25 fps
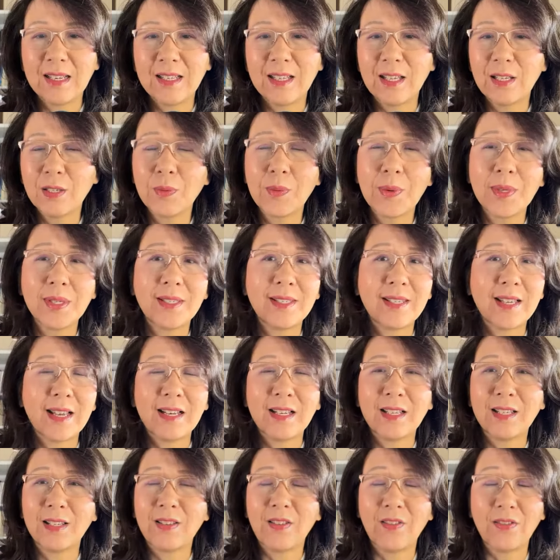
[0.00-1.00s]

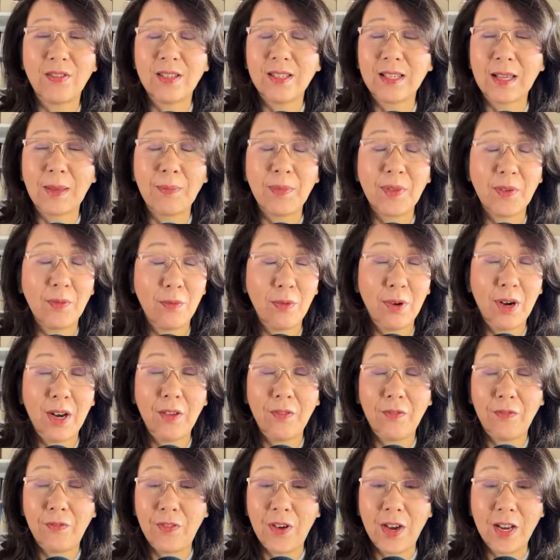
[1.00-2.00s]
it's something really
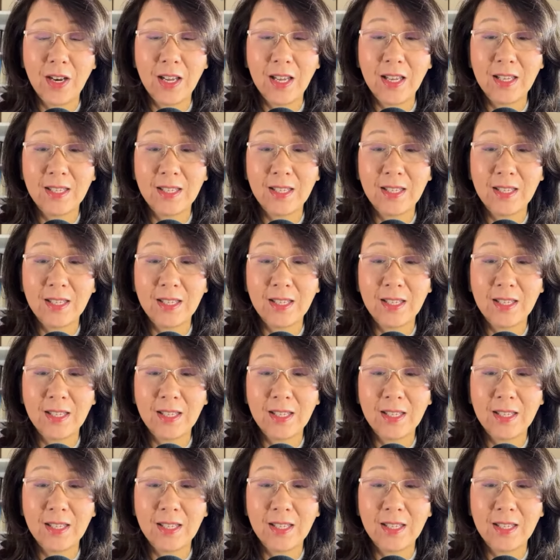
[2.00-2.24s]
funny.